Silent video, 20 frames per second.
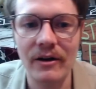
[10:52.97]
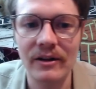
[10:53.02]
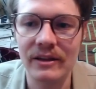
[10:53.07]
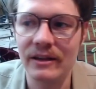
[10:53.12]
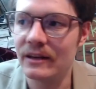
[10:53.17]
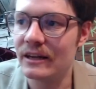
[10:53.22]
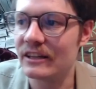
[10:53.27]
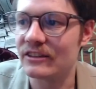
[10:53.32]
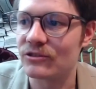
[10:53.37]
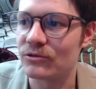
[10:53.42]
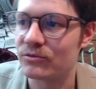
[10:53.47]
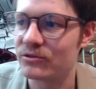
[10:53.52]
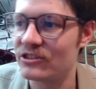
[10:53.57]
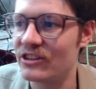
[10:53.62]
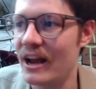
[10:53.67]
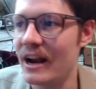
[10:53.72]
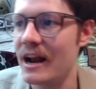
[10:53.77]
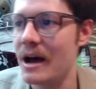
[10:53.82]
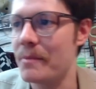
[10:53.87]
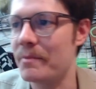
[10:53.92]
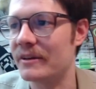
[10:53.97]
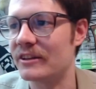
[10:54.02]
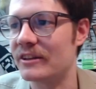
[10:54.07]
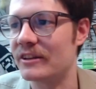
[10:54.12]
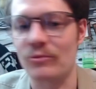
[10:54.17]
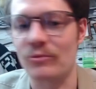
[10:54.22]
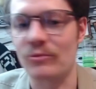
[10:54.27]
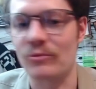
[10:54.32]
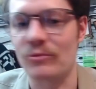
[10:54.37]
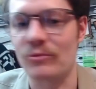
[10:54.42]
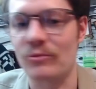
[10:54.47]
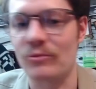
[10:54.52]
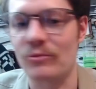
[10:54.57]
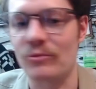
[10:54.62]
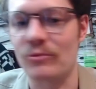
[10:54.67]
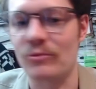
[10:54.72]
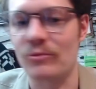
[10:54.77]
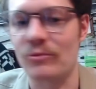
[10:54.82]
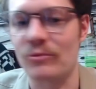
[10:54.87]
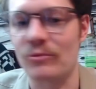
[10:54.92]
and it's set up. It's right
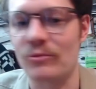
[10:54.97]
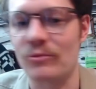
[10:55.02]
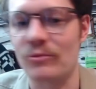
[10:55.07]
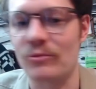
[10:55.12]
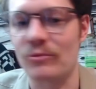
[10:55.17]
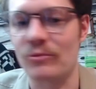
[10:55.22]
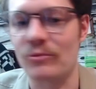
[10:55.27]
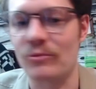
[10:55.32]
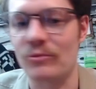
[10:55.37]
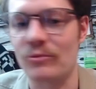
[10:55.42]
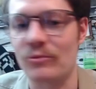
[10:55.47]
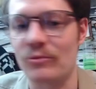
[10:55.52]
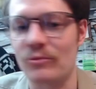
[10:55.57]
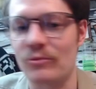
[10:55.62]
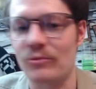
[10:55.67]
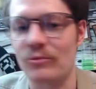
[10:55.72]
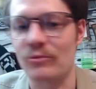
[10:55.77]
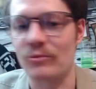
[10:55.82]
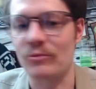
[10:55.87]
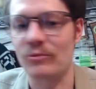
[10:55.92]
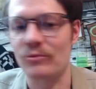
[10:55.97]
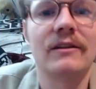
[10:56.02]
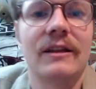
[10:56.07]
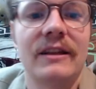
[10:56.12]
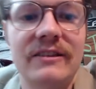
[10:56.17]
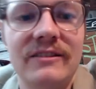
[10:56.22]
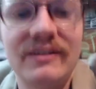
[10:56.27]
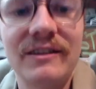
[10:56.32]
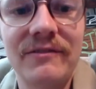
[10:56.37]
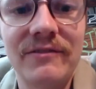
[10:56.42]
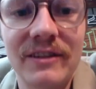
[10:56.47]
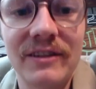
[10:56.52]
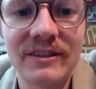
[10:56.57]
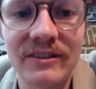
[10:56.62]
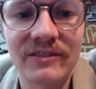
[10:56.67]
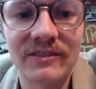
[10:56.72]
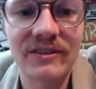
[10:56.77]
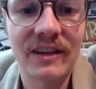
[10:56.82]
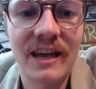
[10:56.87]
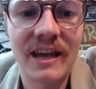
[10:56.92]
next to my microphone. Here, let's see if this
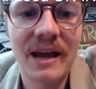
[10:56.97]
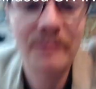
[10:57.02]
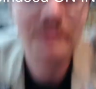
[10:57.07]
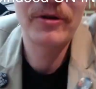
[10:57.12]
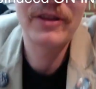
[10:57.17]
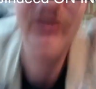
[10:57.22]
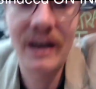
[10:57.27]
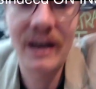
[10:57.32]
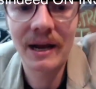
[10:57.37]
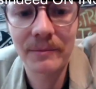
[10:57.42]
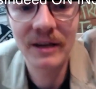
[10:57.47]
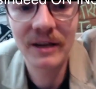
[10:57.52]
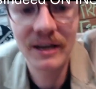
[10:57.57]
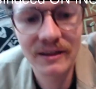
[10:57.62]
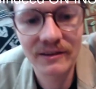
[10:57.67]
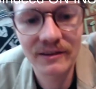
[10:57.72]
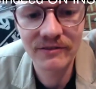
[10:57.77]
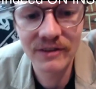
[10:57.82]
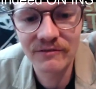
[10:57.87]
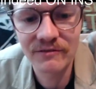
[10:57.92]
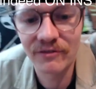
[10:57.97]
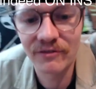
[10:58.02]
is the camera that I'm getting the feed